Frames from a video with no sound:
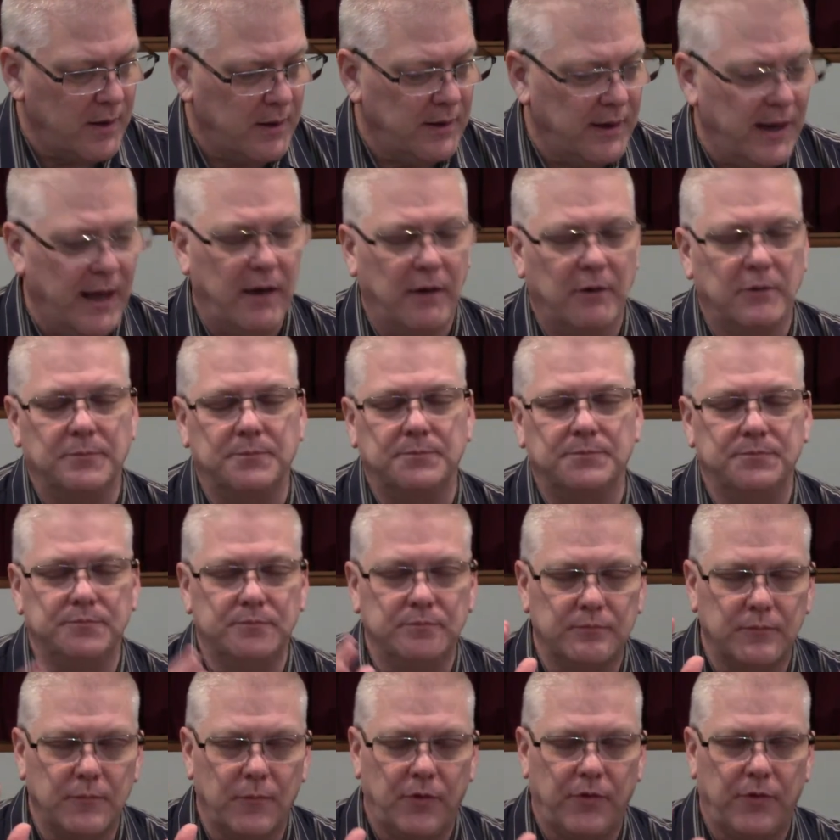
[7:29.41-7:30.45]
Now,
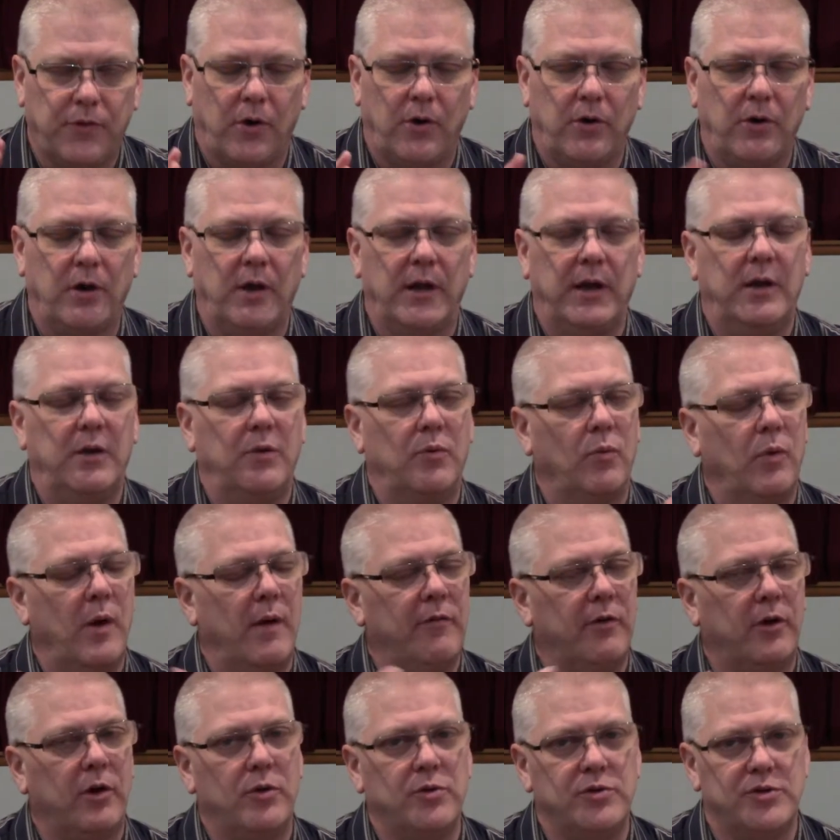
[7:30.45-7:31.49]
certainly
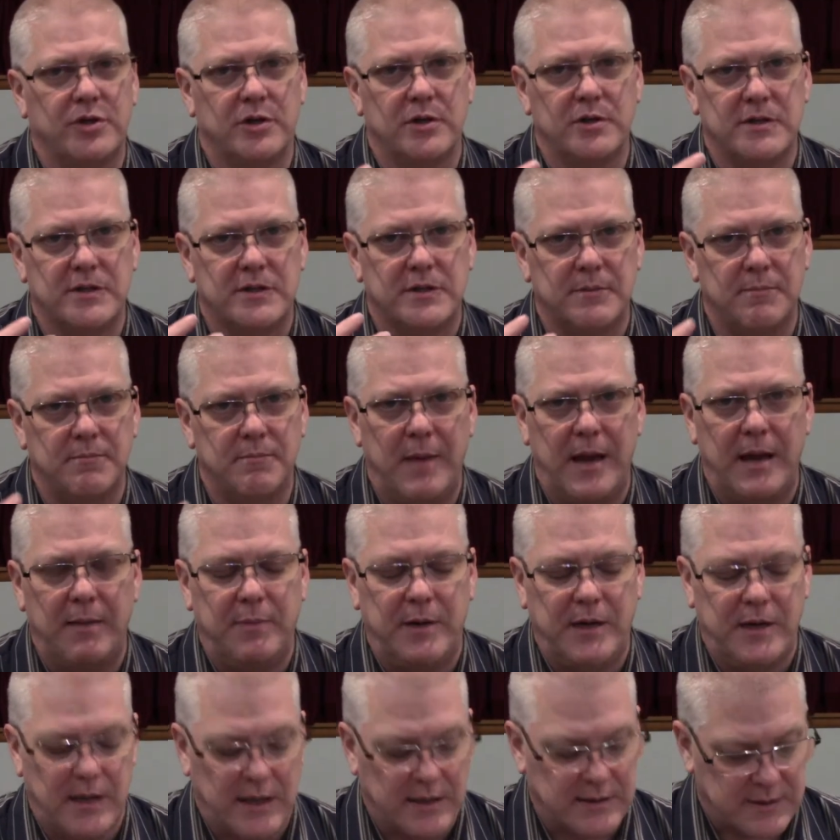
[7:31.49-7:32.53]
revolutions may
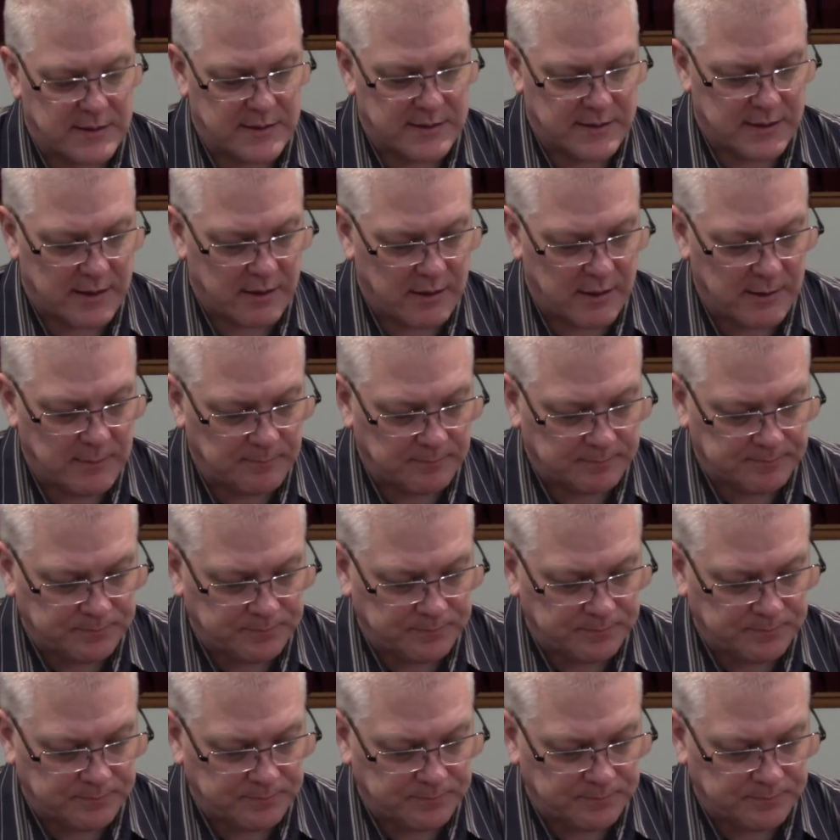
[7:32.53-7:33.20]
be necessary.